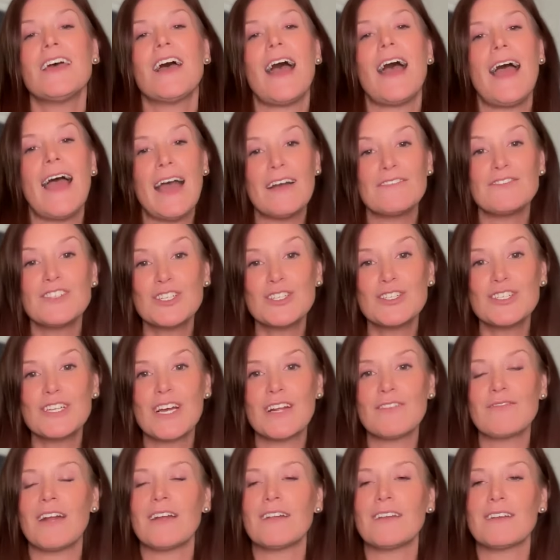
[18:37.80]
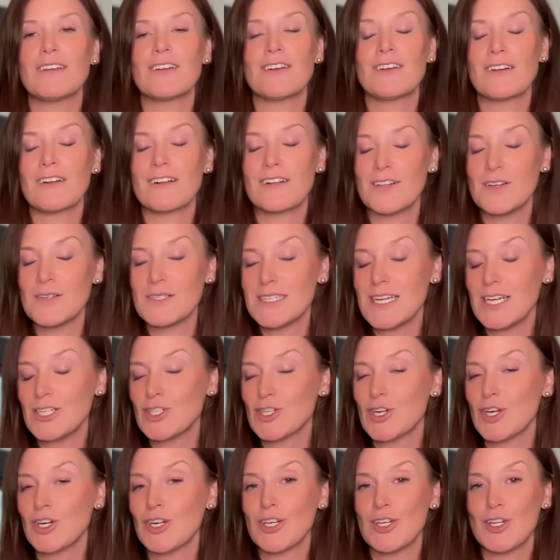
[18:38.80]
After you're done writing, you're going to close that
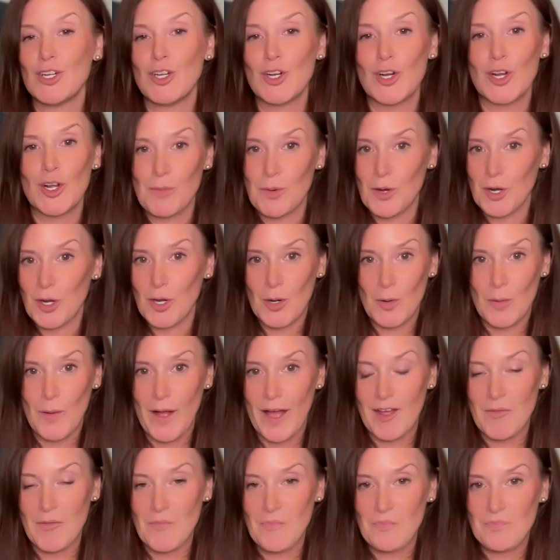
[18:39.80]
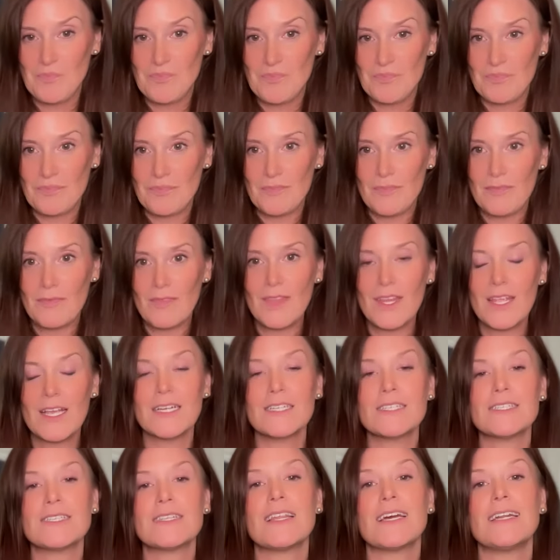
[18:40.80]
journal and you're going to put it away.
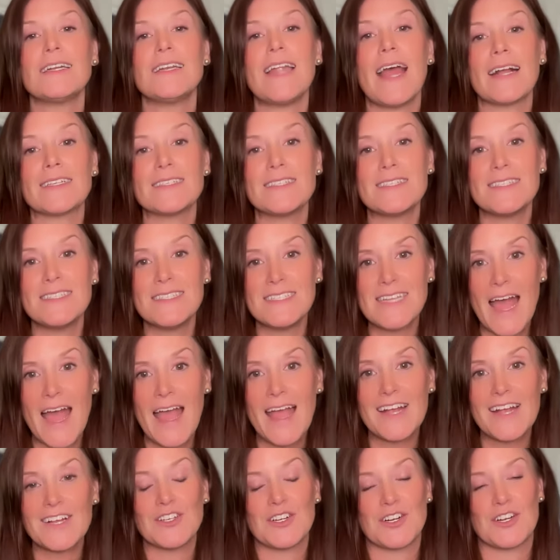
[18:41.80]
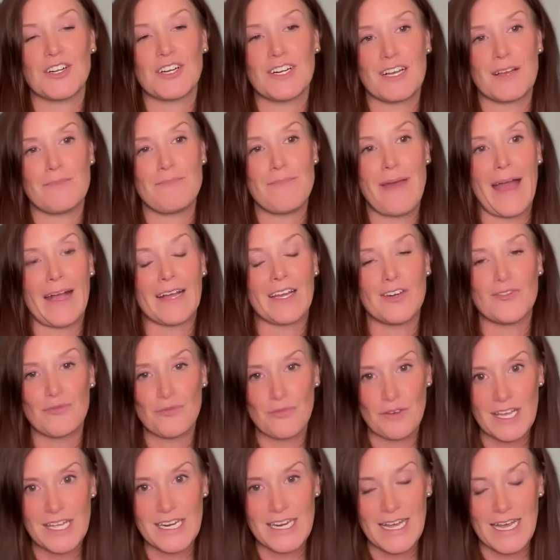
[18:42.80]
The next day, you're going to come back and
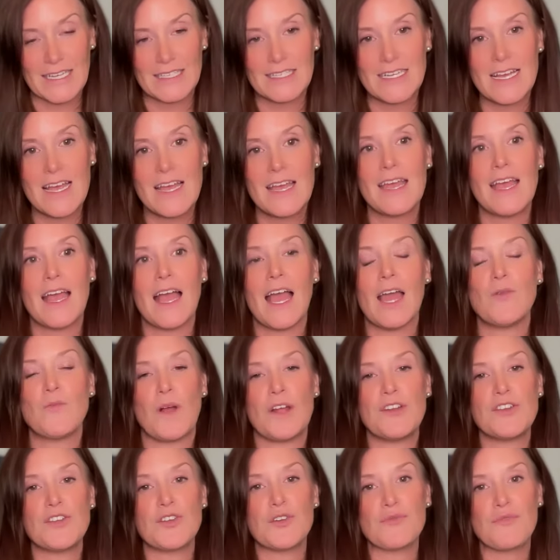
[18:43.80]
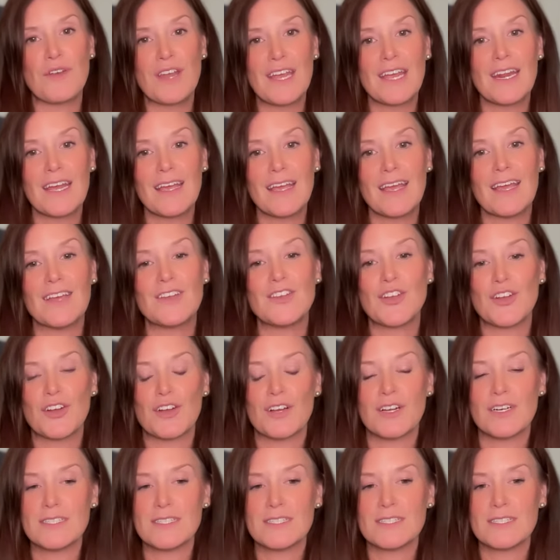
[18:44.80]
read it. And when you're reading it, you're
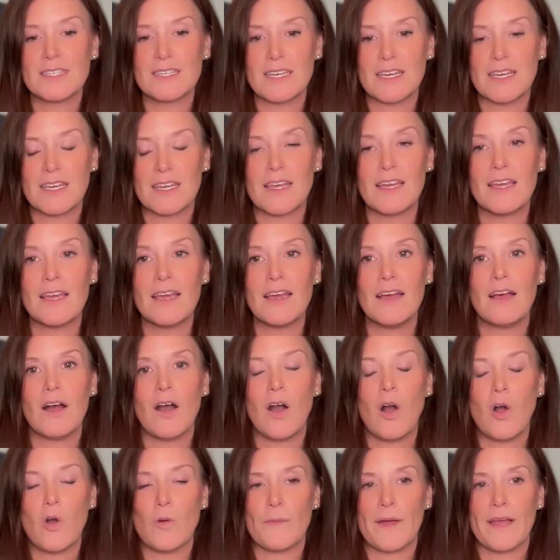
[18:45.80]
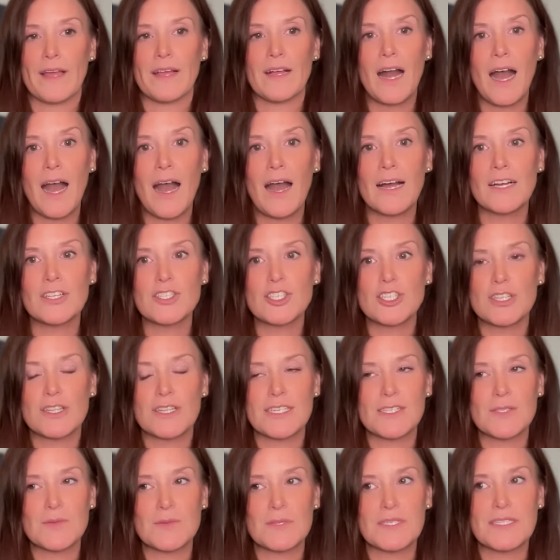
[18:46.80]
going to see, oh my gosh,
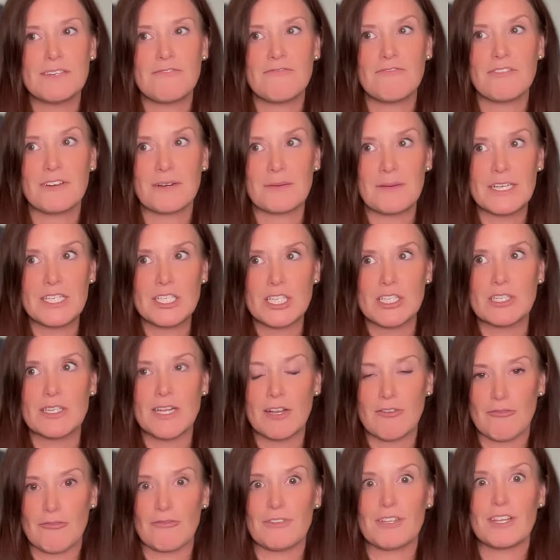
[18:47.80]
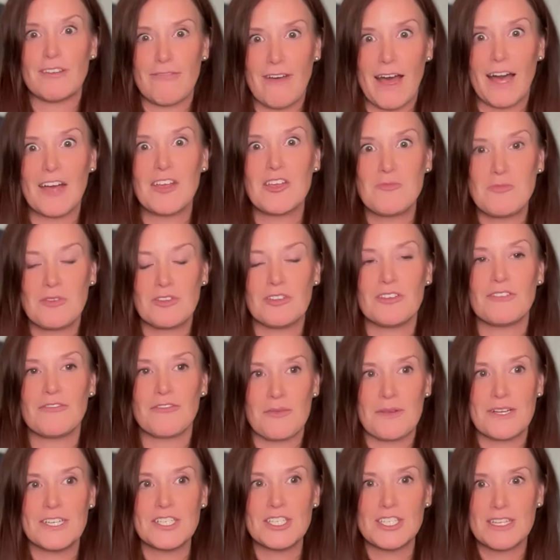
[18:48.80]
this was information, like really valuable
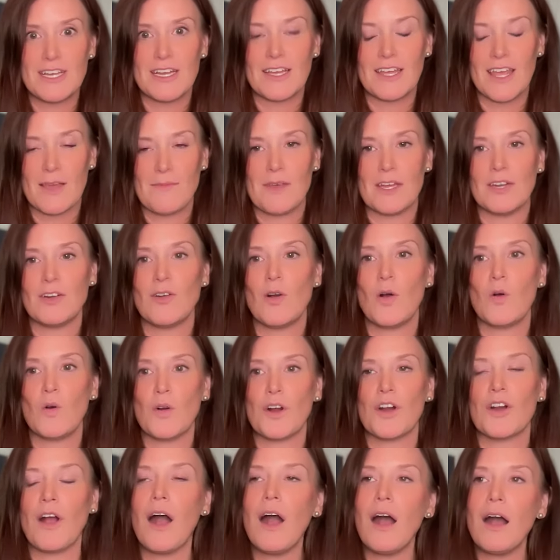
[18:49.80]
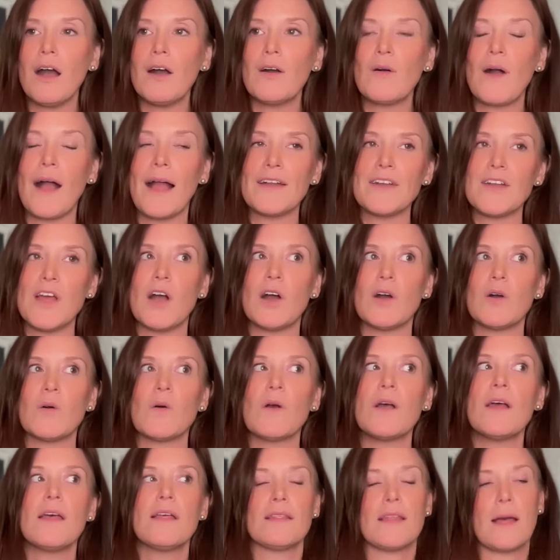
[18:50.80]
information that came in, or, oh, I know
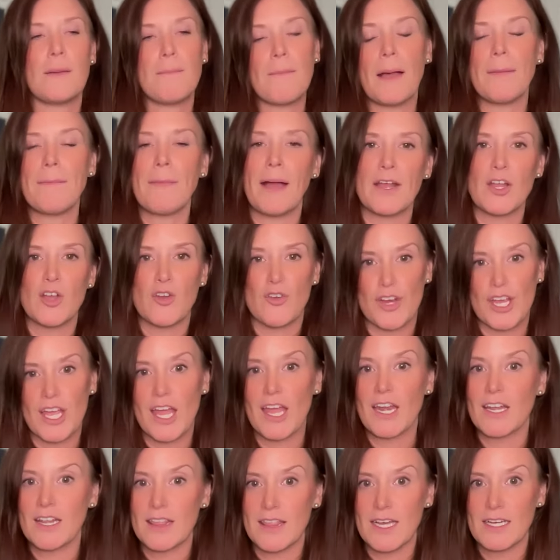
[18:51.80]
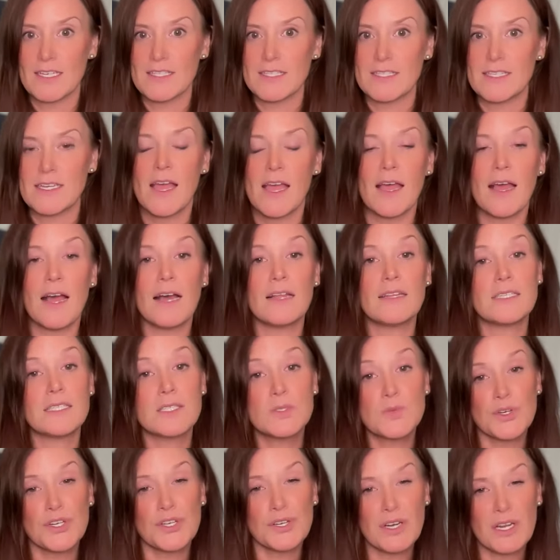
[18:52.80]
that my mind created this. And this is
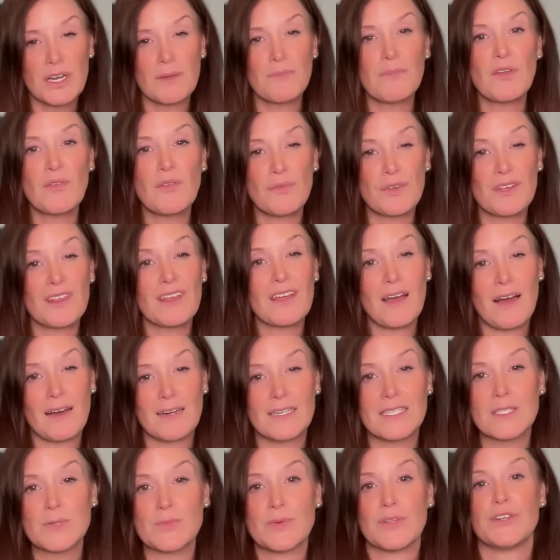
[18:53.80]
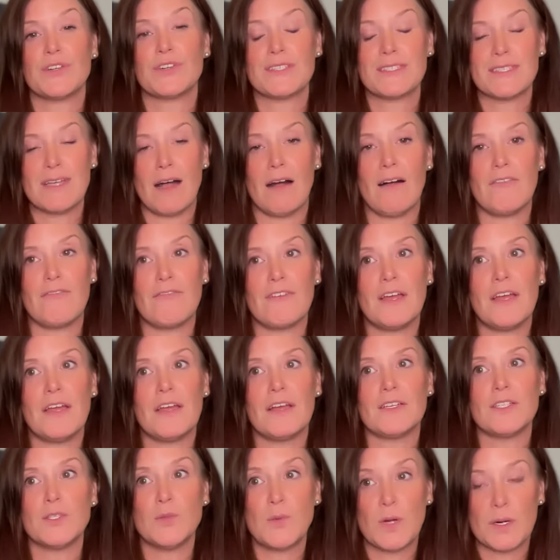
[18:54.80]
where you're going to be really honest with yourself.
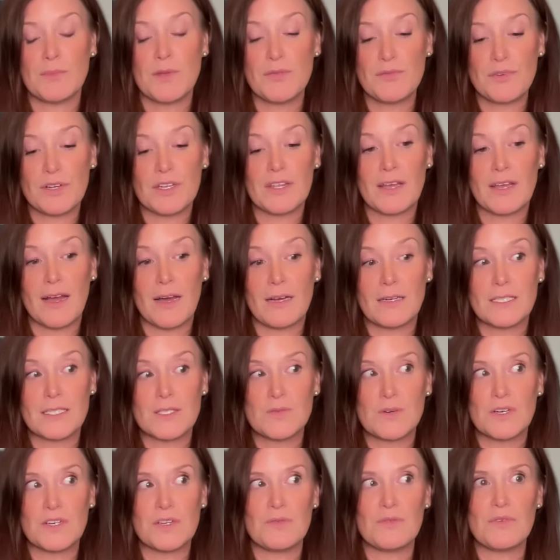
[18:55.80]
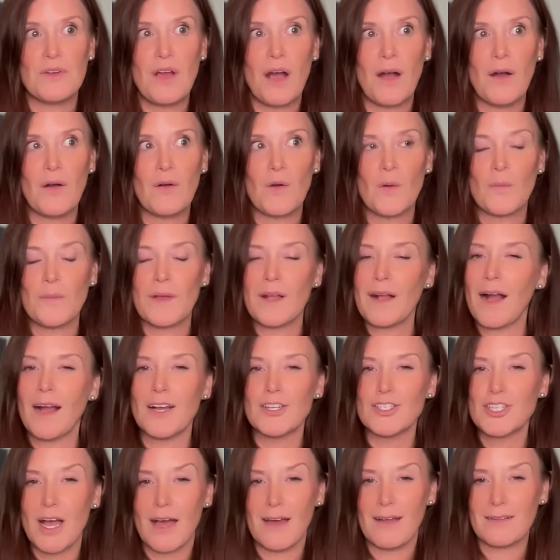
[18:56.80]
You want to be really honest when you know, oh my
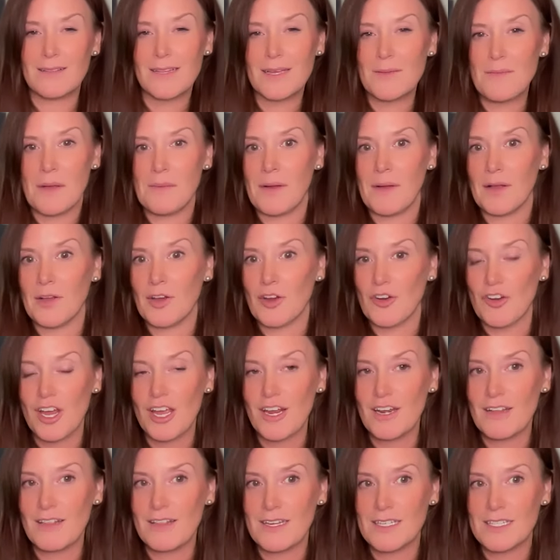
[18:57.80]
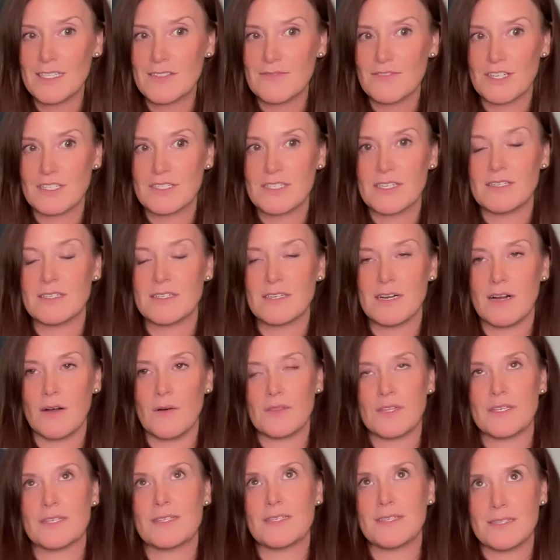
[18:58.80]
gosh, I don't think my mind created this versus, oh,
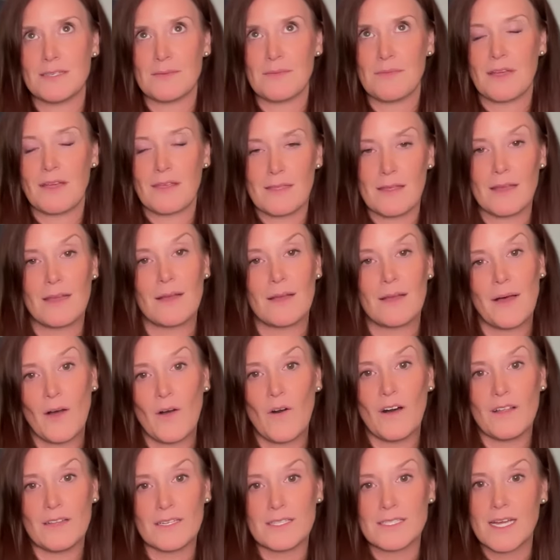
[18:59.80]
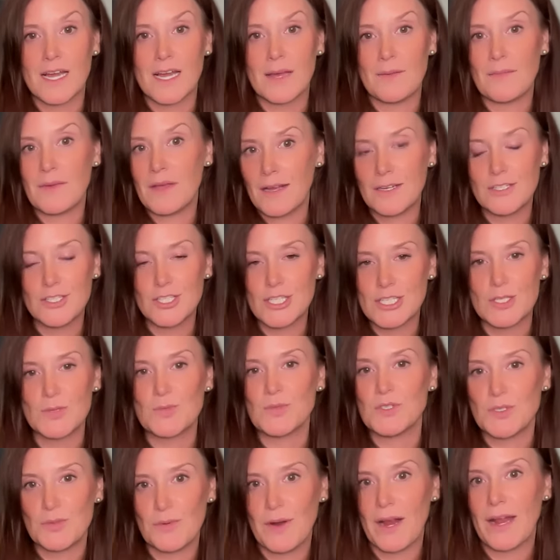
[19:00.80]
this is something I think about all the time and I just
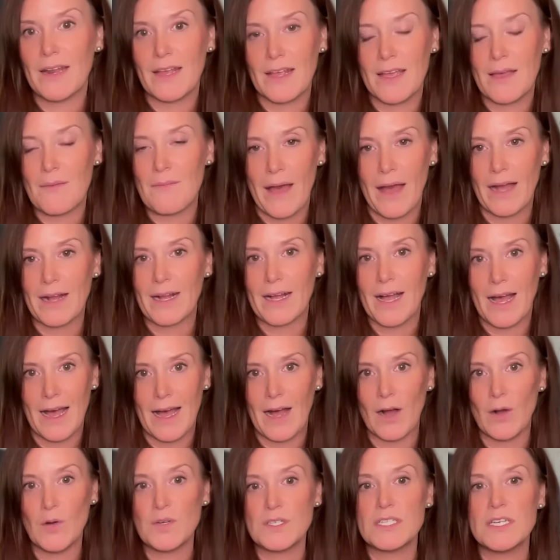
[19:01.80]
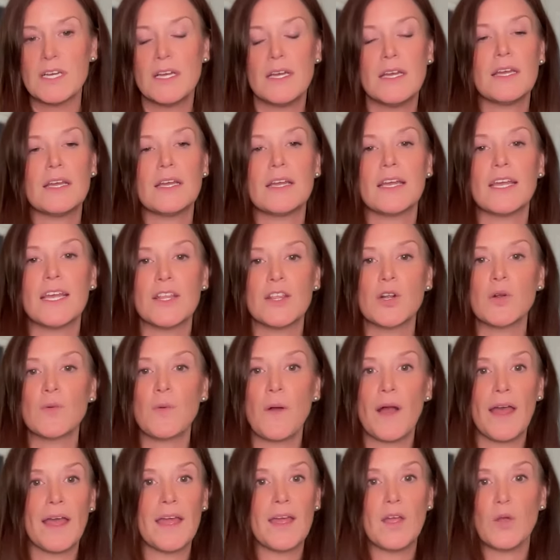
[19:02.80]
was writing it back out. Either
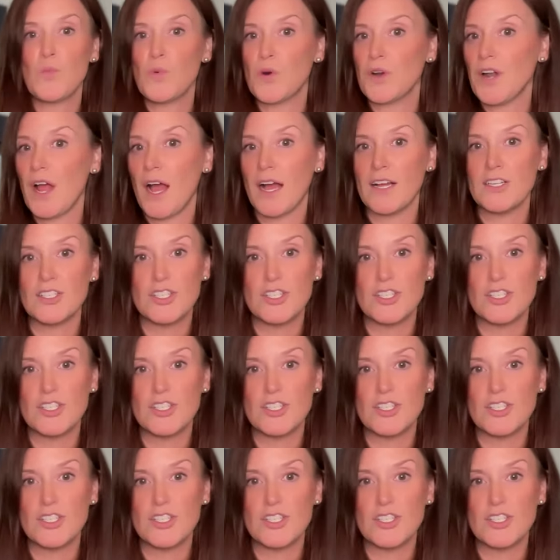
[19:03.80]
way, we're not